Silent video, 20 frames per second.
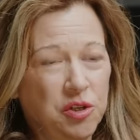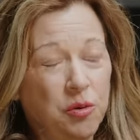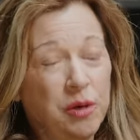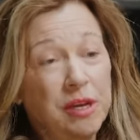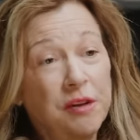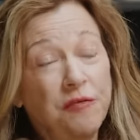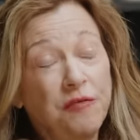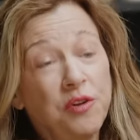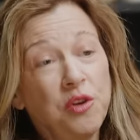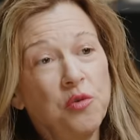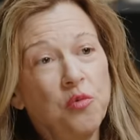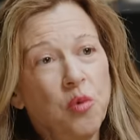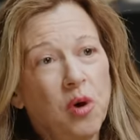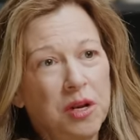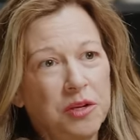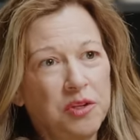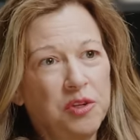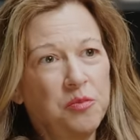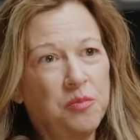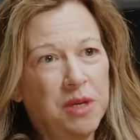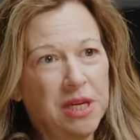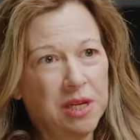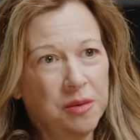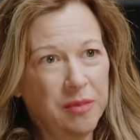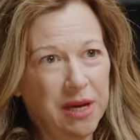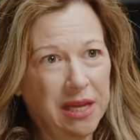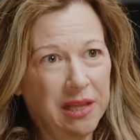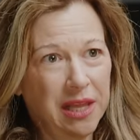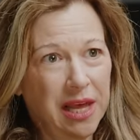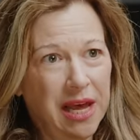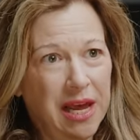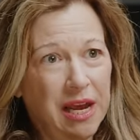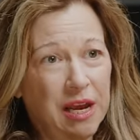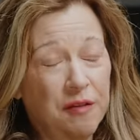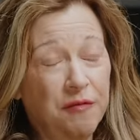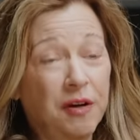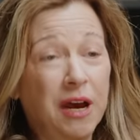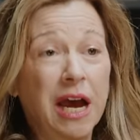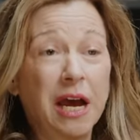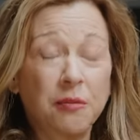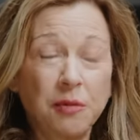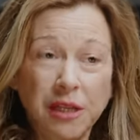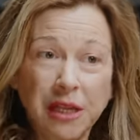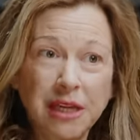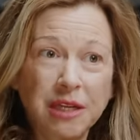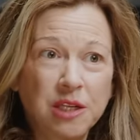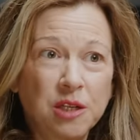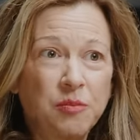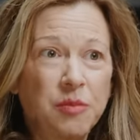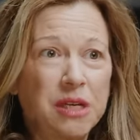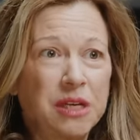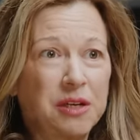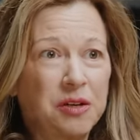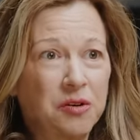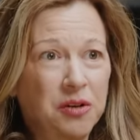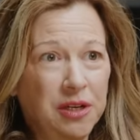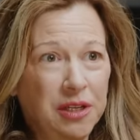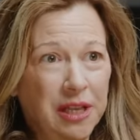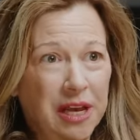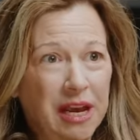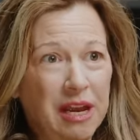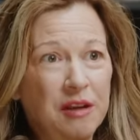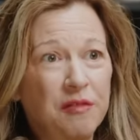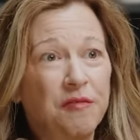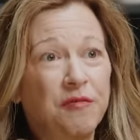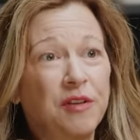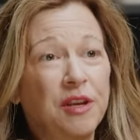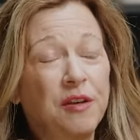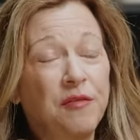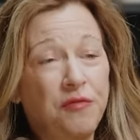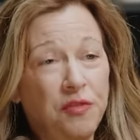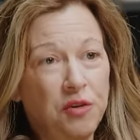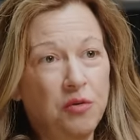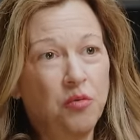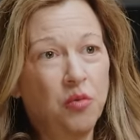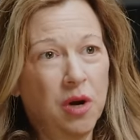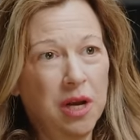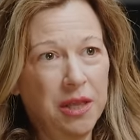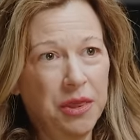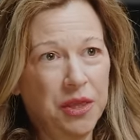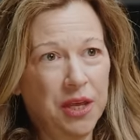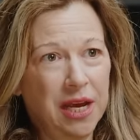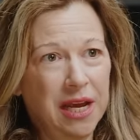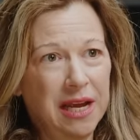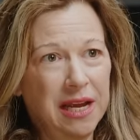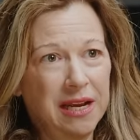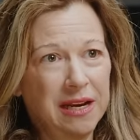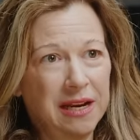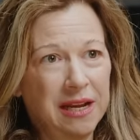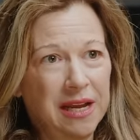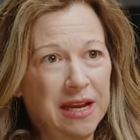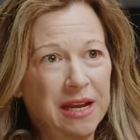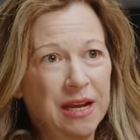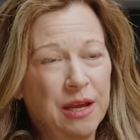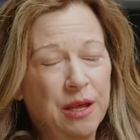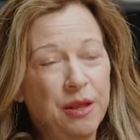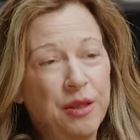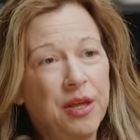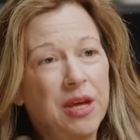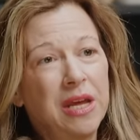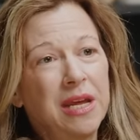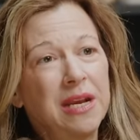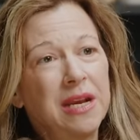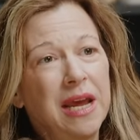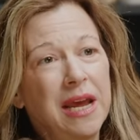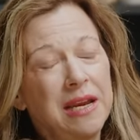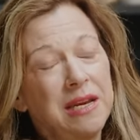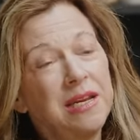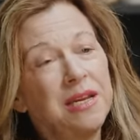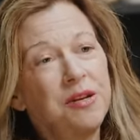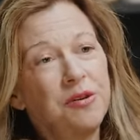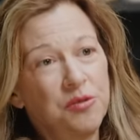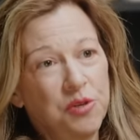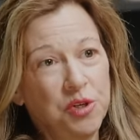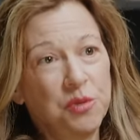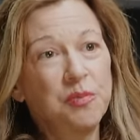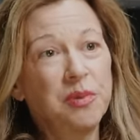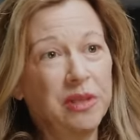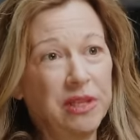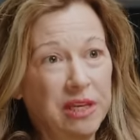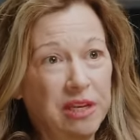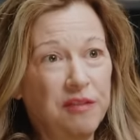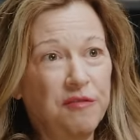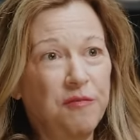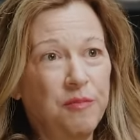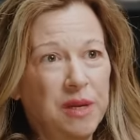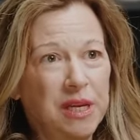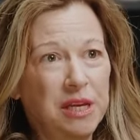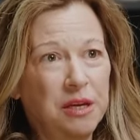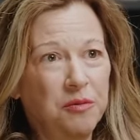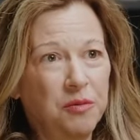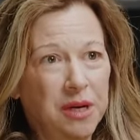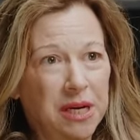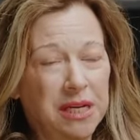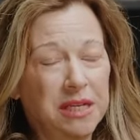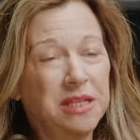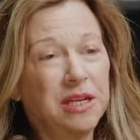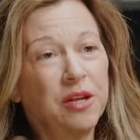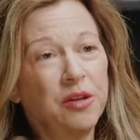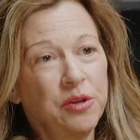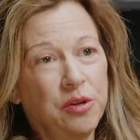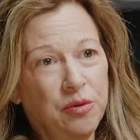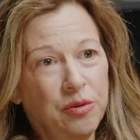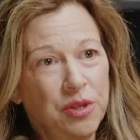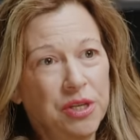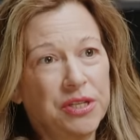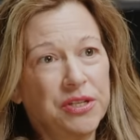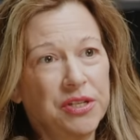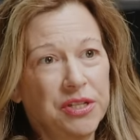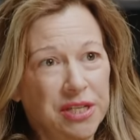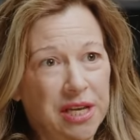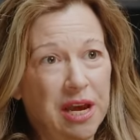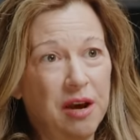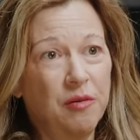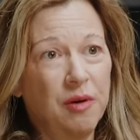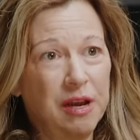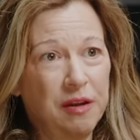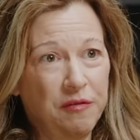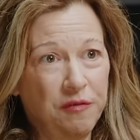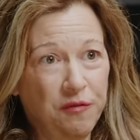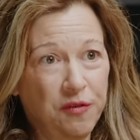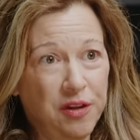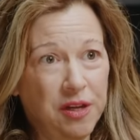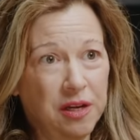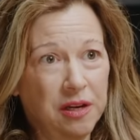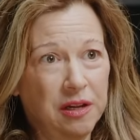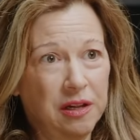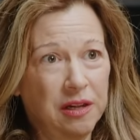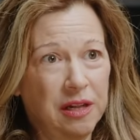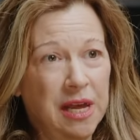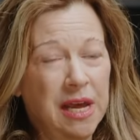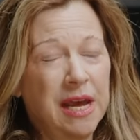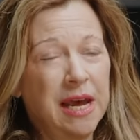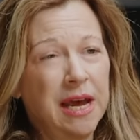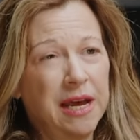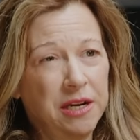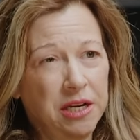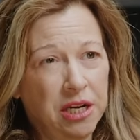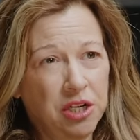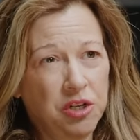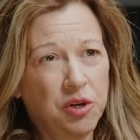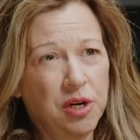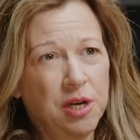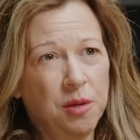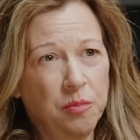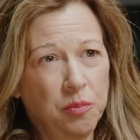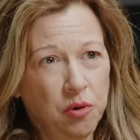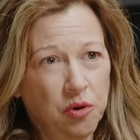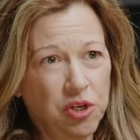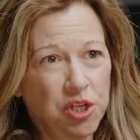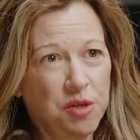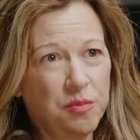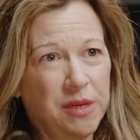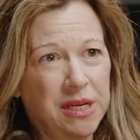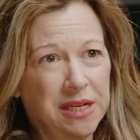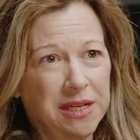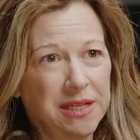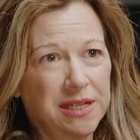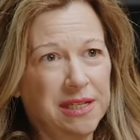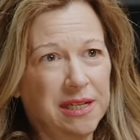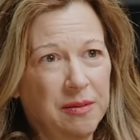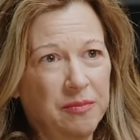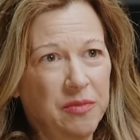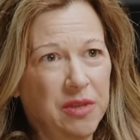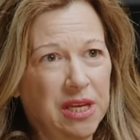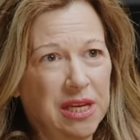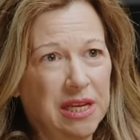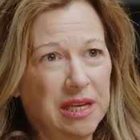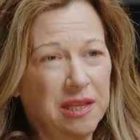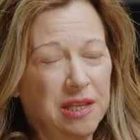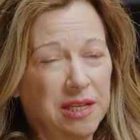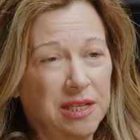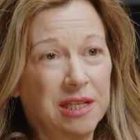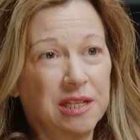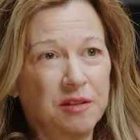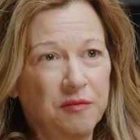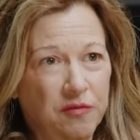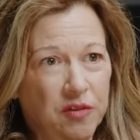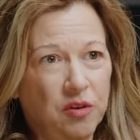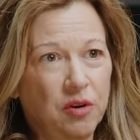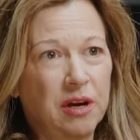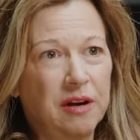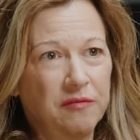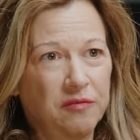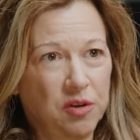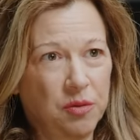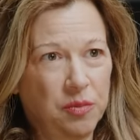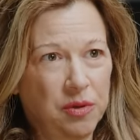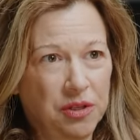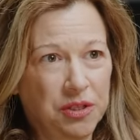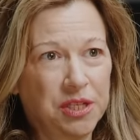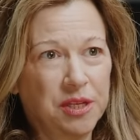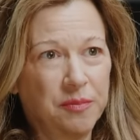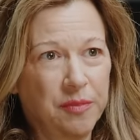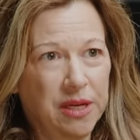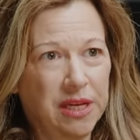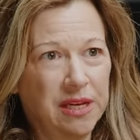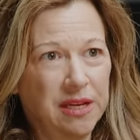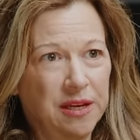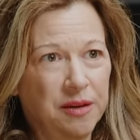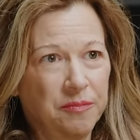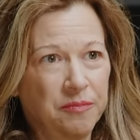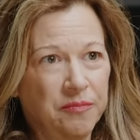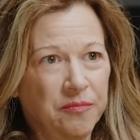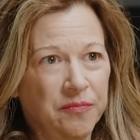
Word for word: So if you want to be in my life, I would like to be in your life. If you want that, then I need you to believe me when I tell you this is how I feel and not try to push me into something that doesn't feel comfortable to me.